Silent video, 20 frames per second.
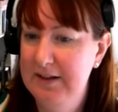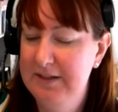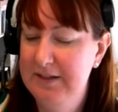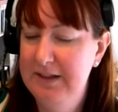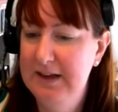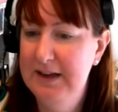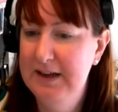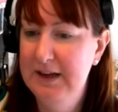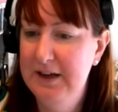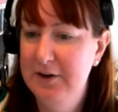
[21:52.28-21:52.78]
I
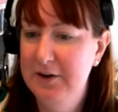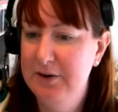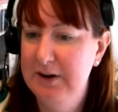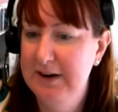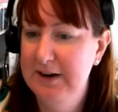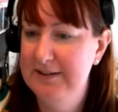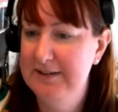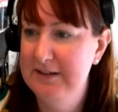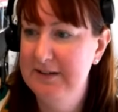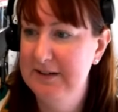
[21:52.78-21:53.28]
think
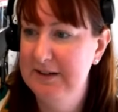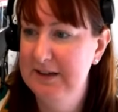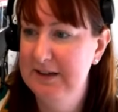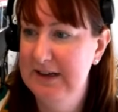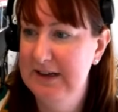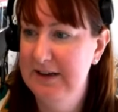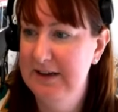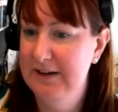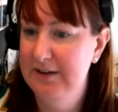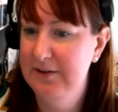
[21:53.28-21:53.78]

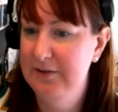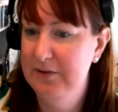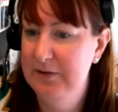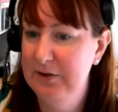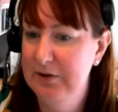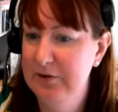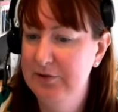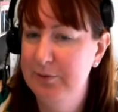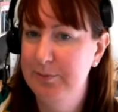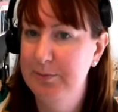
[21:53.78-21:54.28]
increasingly
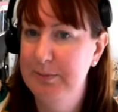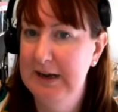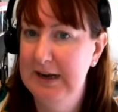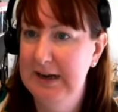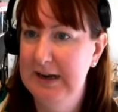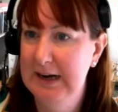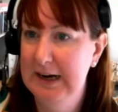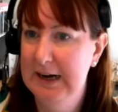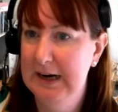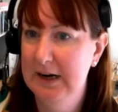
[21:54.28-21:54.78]
social
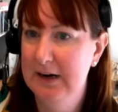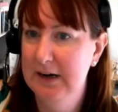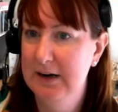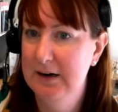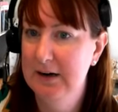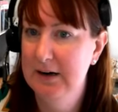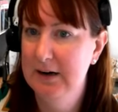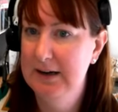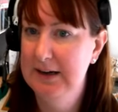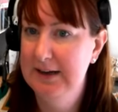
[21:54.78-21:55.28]
media
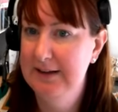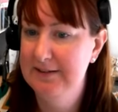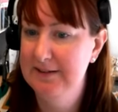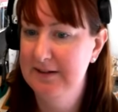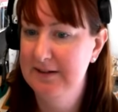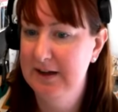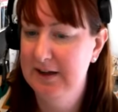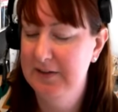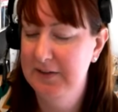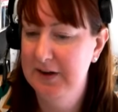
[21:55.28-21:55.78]
is
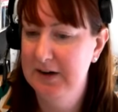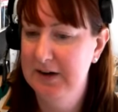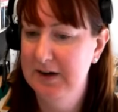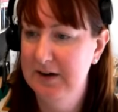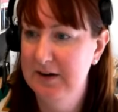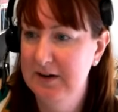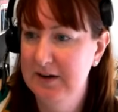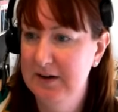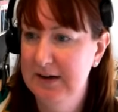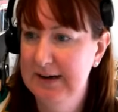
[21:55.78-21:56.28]
another
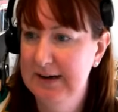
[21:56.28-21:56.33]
